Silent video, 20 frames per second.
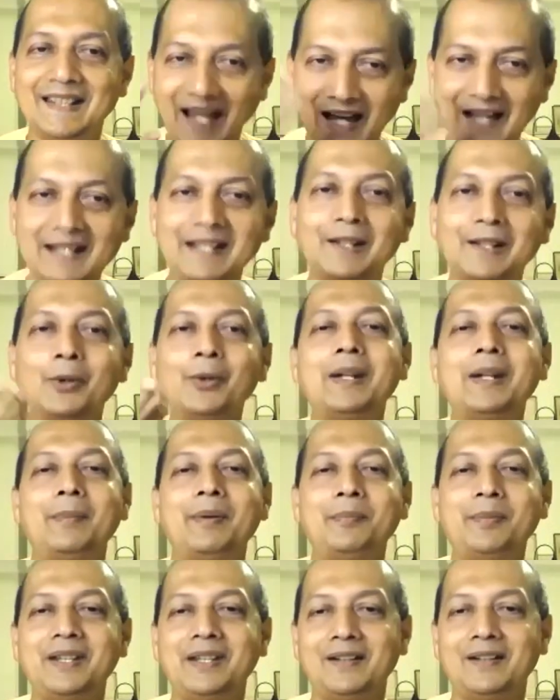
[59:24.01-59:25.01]
I alone
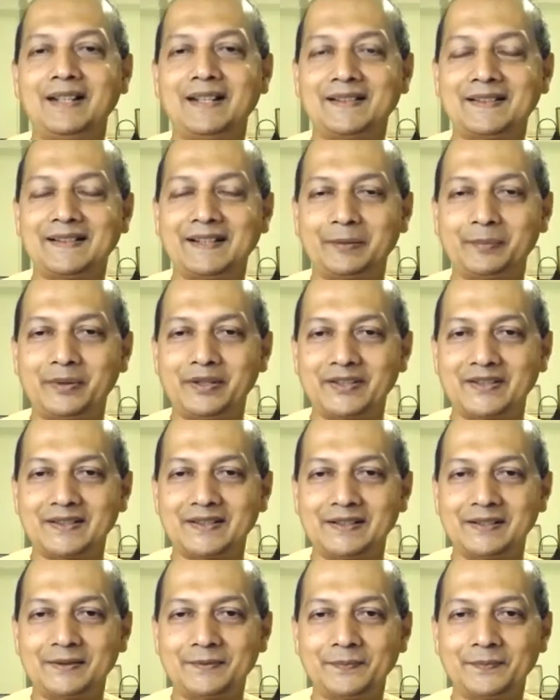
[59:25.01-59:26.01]
am appearing as that person.